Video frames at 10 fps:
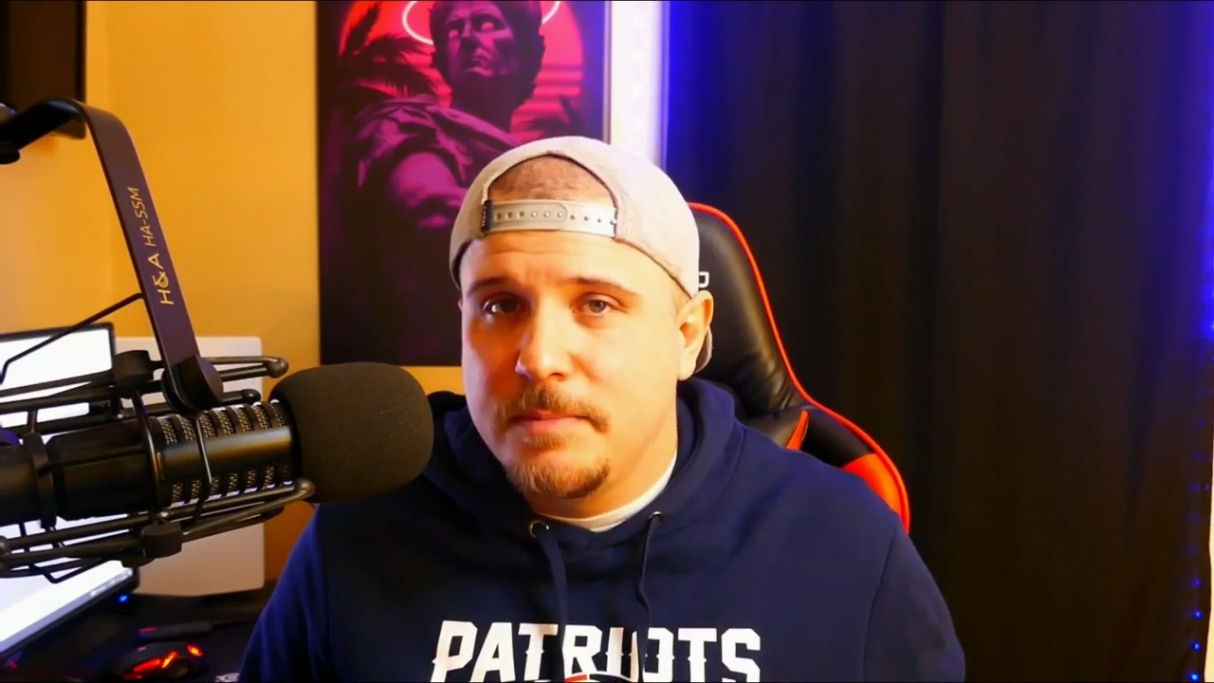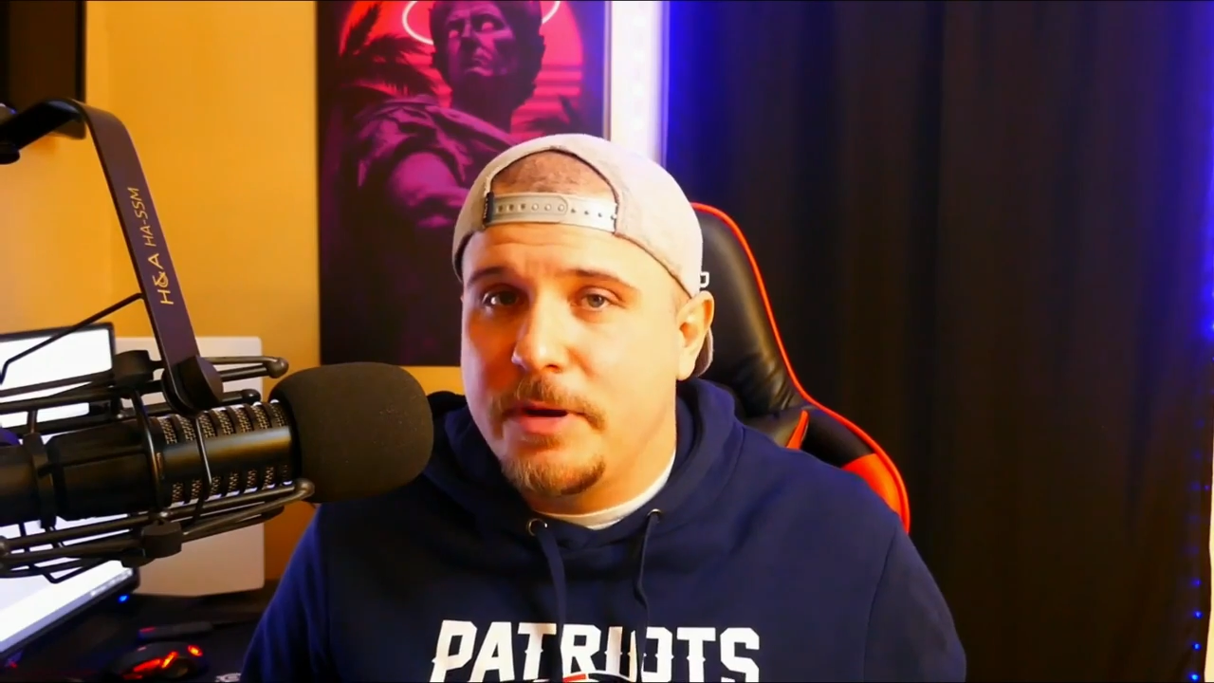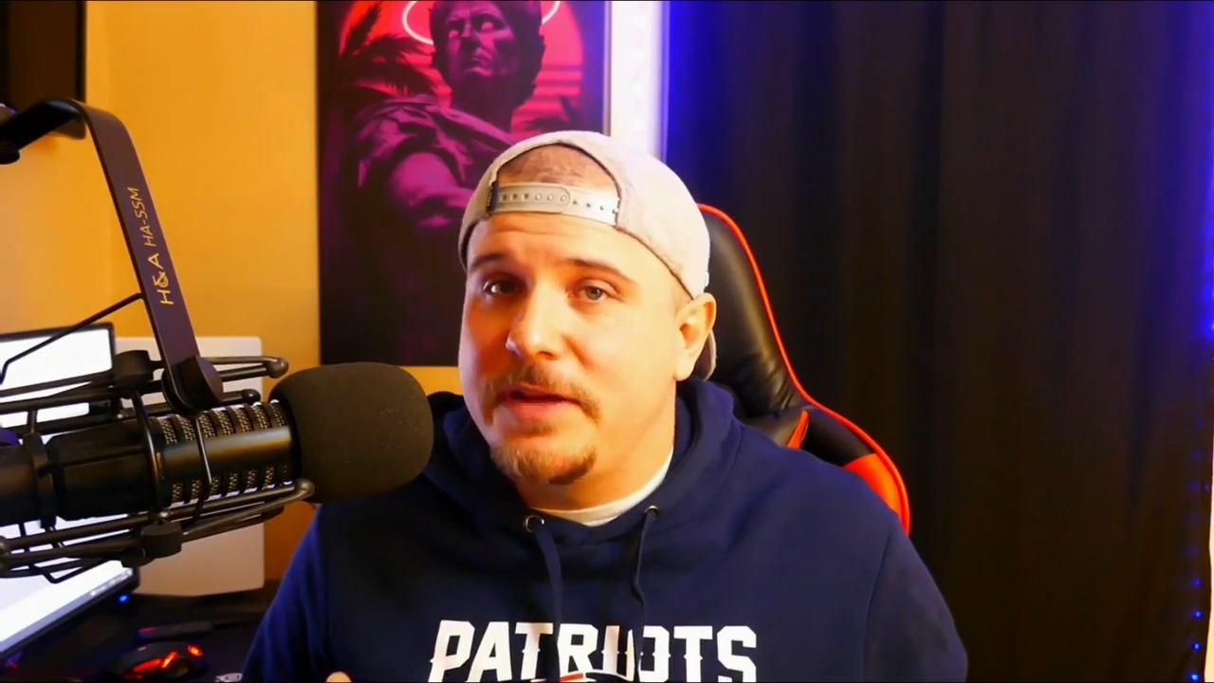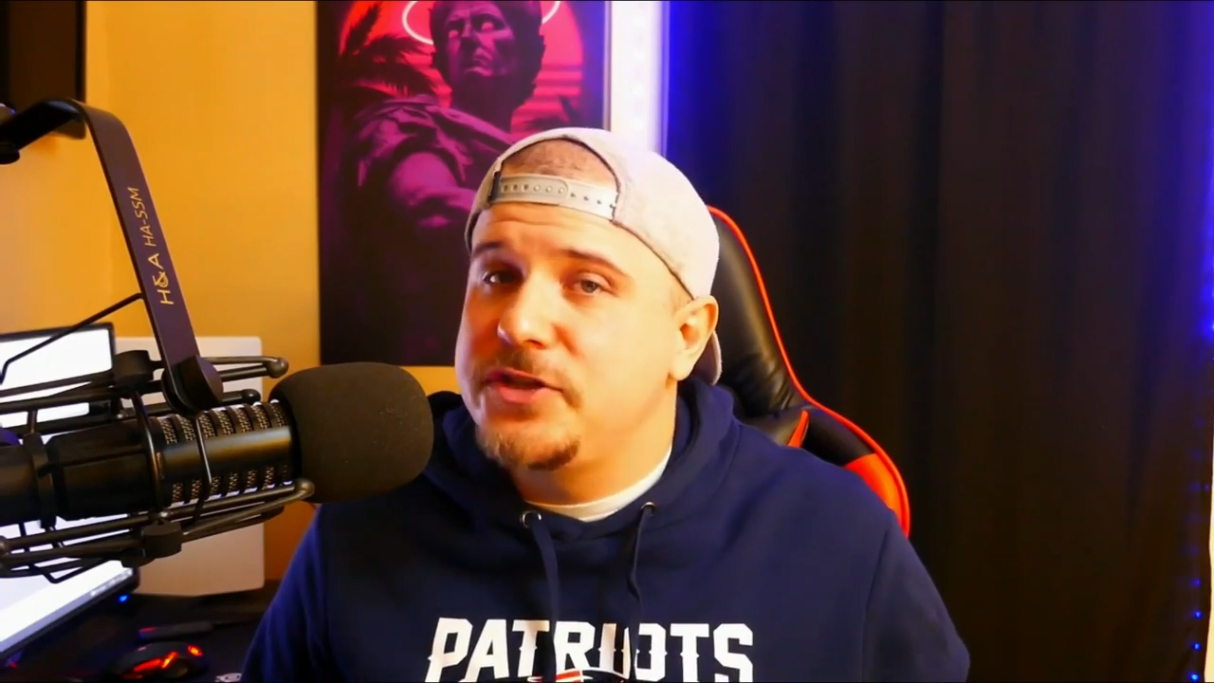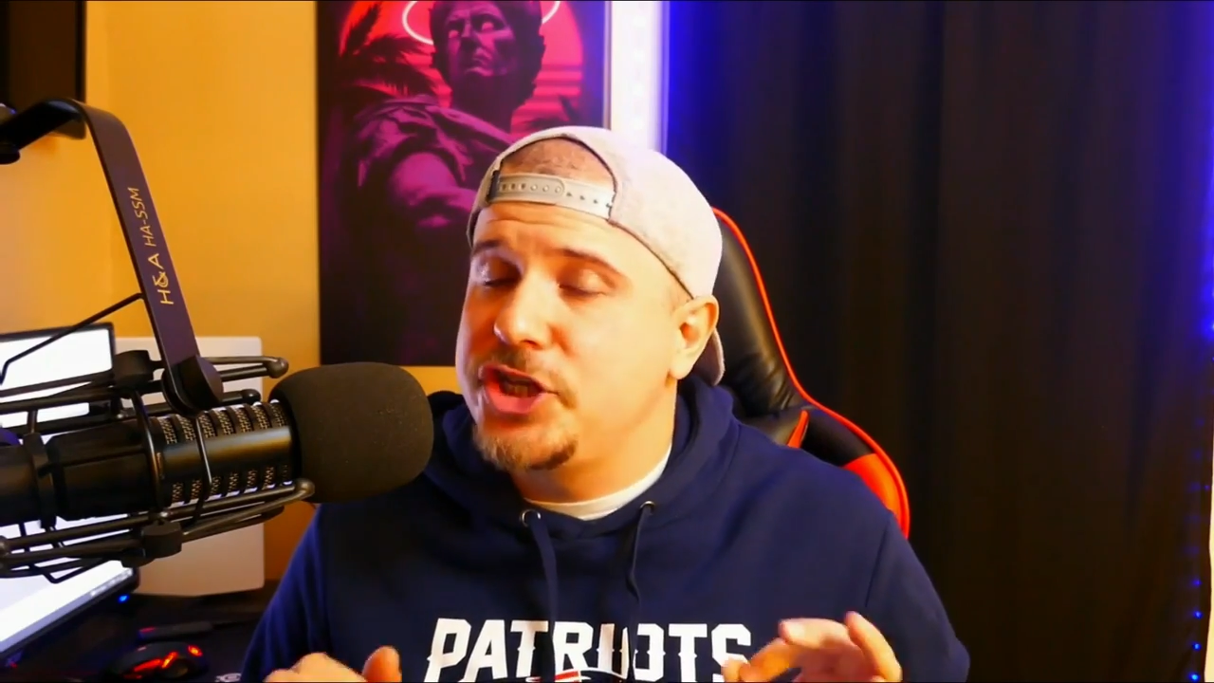
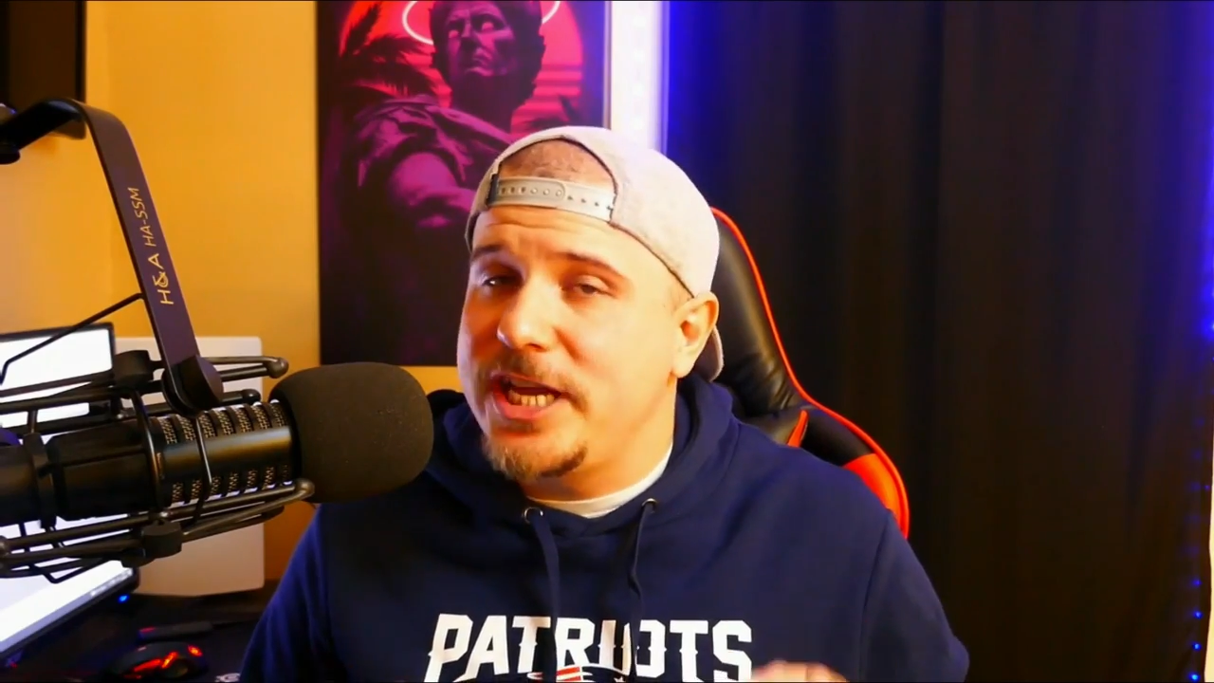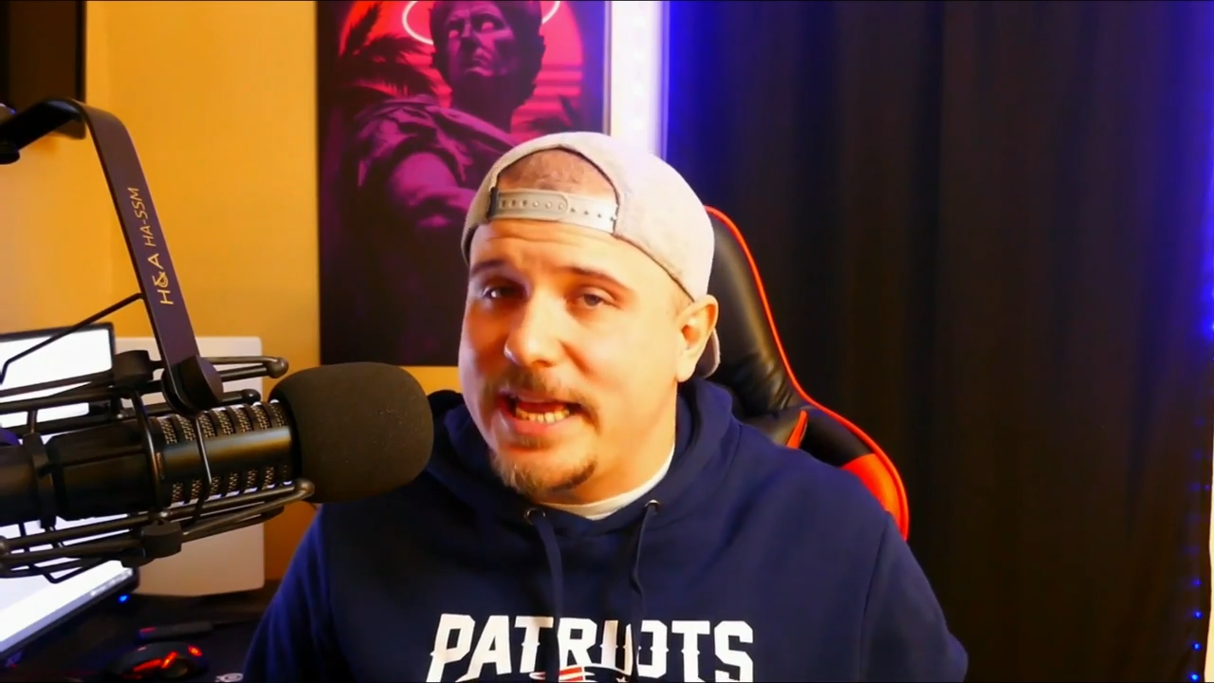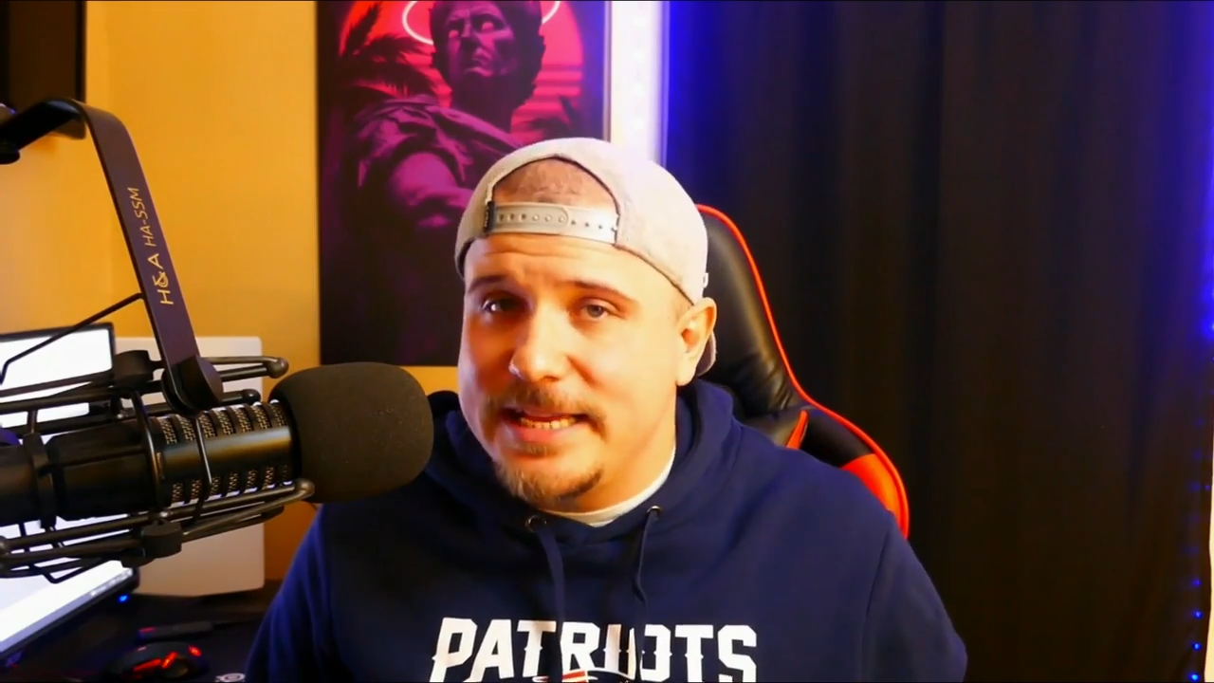But if she